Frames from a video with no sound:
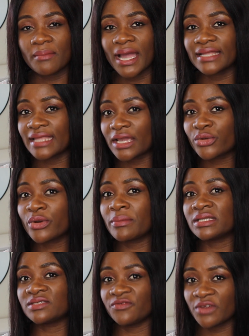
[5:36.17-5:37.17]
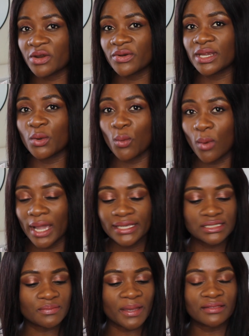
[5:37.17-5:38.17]
My Day Cream is very
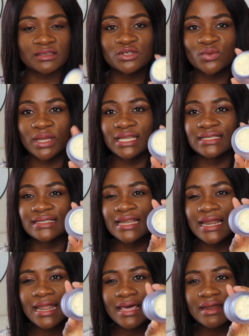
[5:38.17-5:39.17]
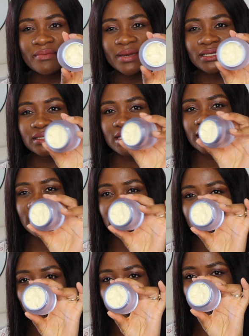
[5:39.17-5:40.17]
white, but this one is a little bit
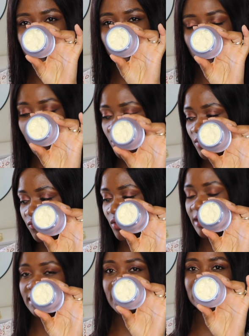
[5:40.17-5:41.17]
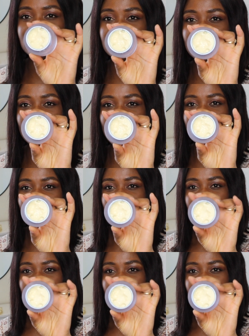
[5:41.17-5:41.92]
yellowish. I don't know if you guys can see that,